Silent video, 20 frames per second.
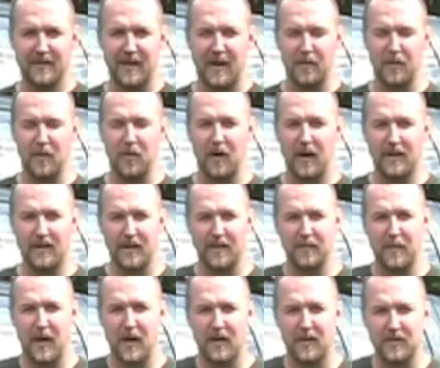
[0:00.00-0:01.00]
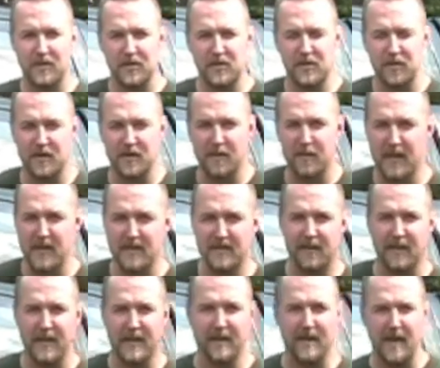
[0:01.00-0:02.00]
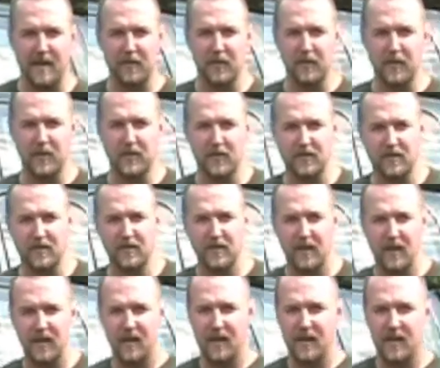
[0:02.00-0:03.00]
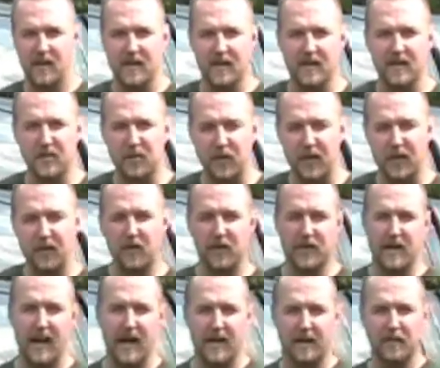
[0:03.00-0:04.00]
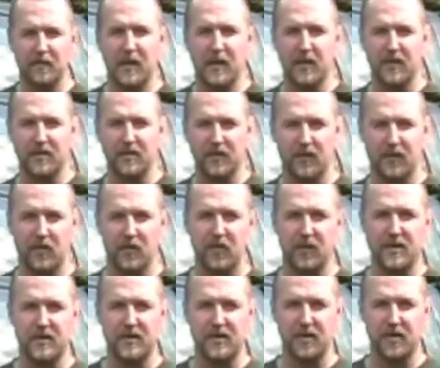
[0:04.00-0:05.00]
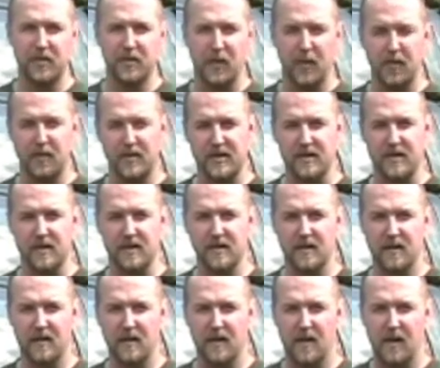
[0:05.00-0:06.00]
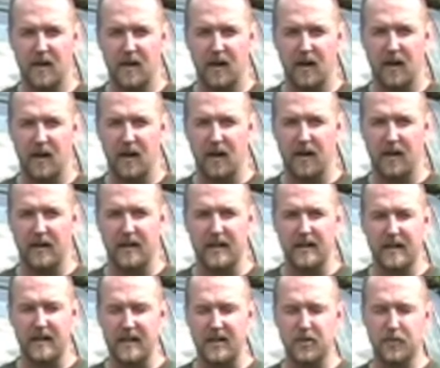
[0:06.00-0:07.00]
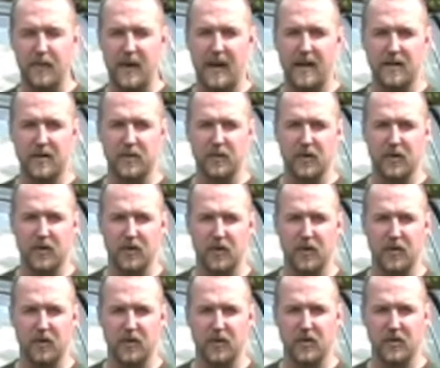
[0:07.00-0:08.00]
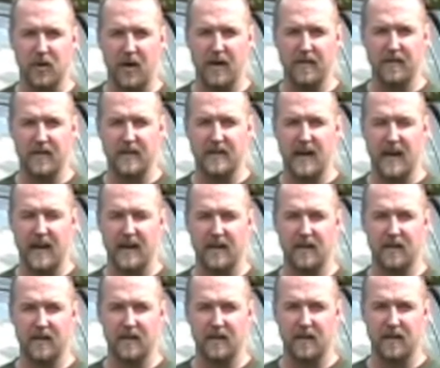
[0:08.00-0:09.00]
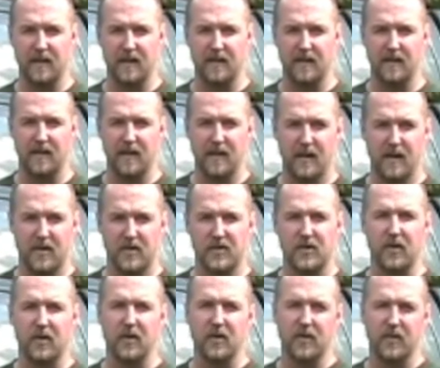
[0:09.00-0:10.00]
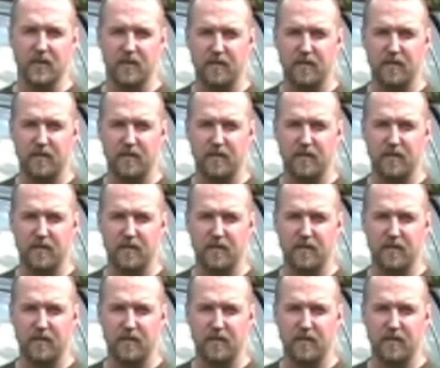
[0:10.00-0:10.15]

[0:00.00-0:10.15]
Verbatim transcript: I'm a wildlife biologist with the Pennsylvania Game Commission. This week we're tagging bears for research purposes. Uh, in each management unit we strive to tag a uh, certain